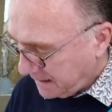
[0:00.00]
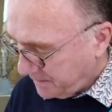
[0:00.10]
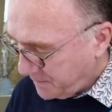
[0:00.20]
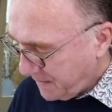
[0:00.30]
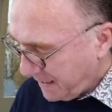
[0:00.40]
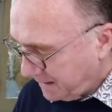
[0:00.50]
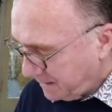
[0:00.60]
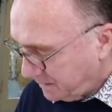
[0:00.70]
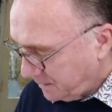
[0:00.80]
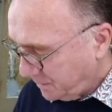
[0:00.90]
kind of
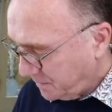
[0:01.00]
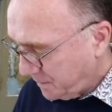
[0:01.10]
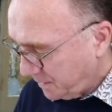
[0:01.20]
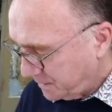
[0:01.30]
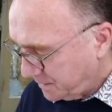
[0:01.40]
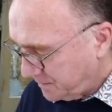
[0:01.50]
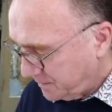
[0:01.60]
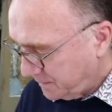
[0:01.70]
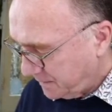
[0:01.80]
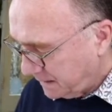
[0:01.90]
panel on the
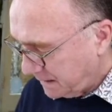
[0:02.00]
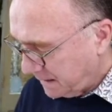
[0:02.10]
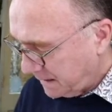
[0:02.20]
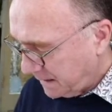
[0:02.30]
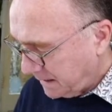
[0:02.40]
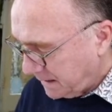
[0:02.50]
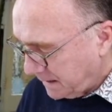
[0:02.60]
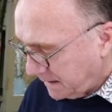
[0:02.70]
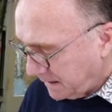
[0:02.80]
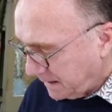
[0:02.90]
bottom
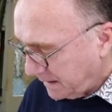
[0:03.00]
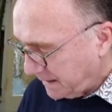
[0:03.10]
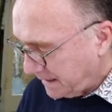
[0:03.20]
like